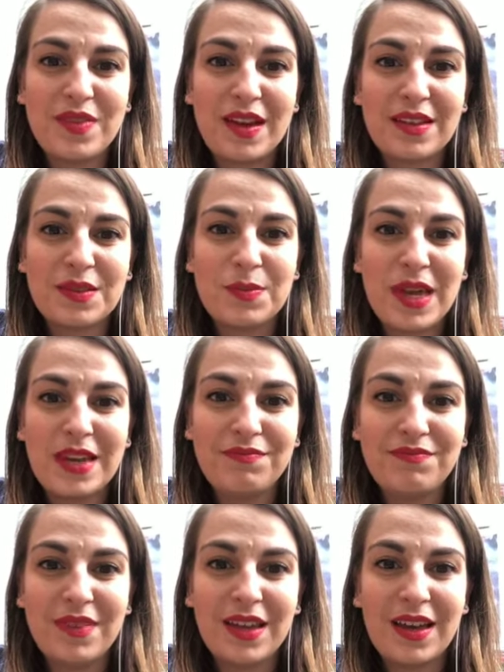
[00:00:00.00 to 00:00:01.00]
That's me.
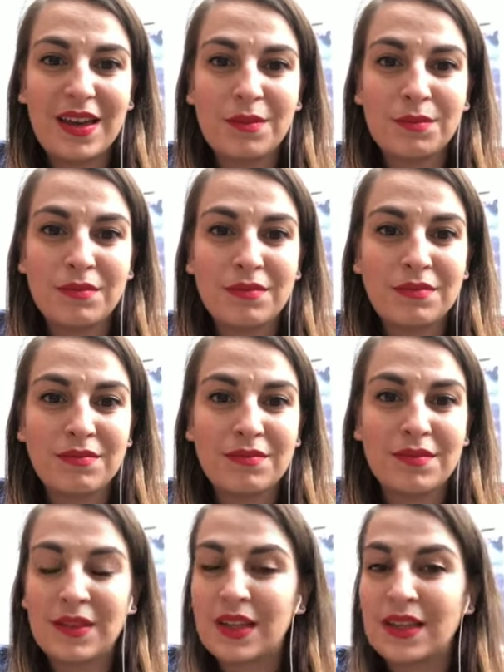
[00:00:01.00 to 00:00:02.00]
Um,
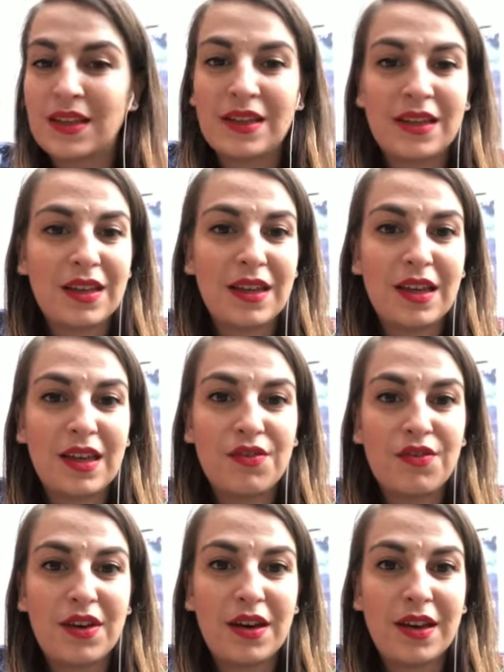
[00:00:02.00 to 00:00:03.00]

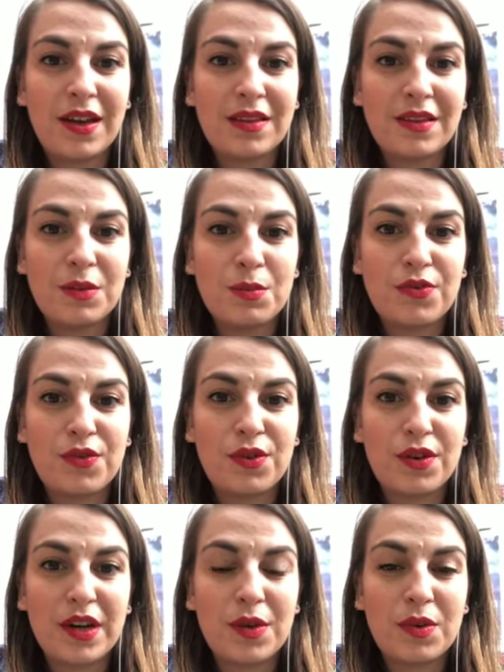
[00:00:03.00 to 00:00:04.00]
if I end this
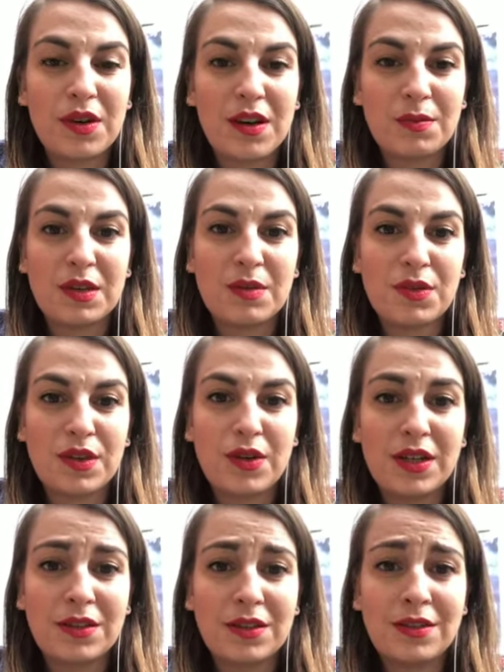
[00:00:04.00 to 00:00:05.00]
before anyone comes up with
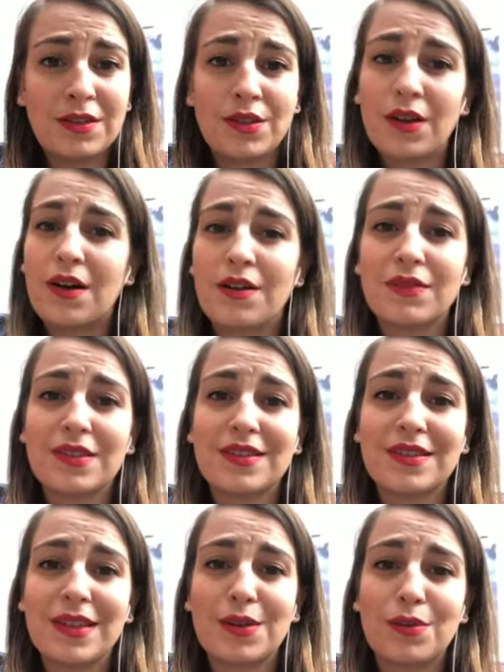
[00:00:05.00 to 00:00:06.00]
questions, you're
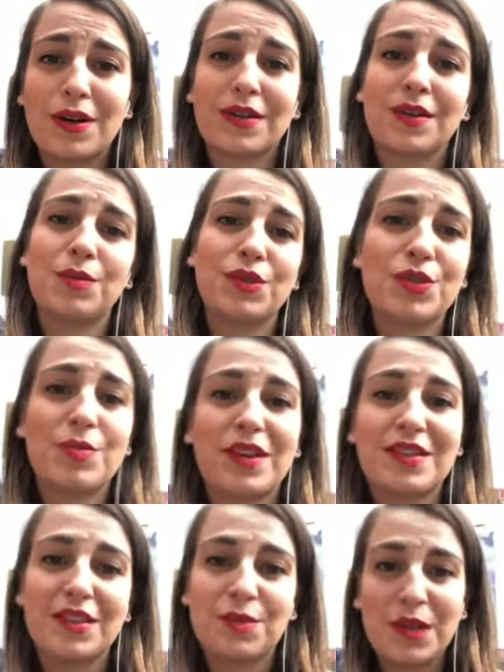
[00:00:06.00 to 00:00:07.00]
obviously welcome to
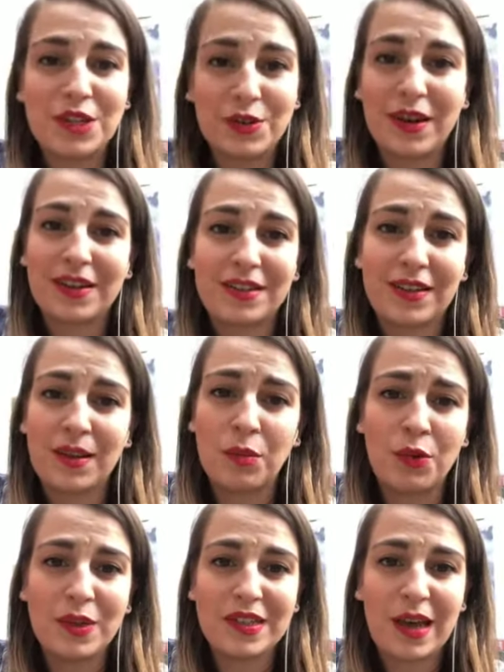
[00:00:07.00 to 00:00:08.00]
message me directly. I'm
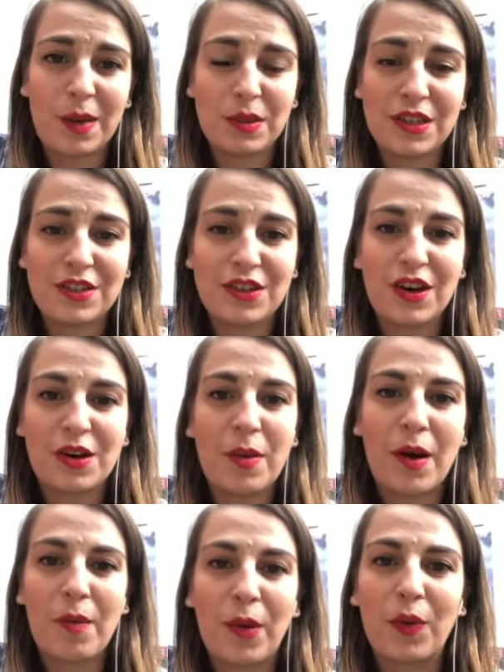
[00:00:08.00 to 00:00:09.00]
always happy to talk
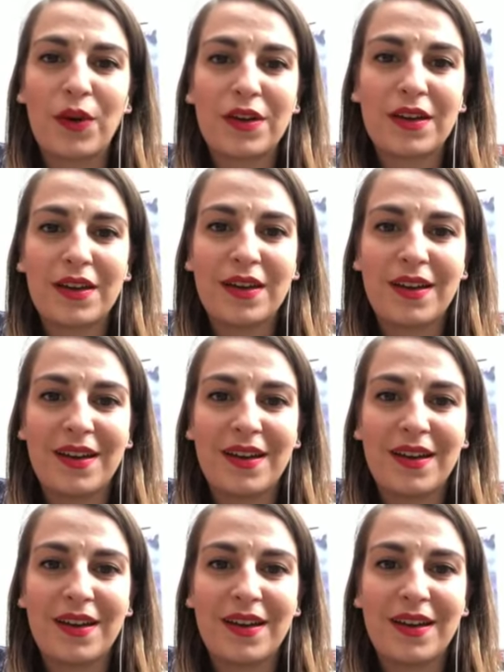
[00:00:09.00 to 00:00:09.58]
about my work.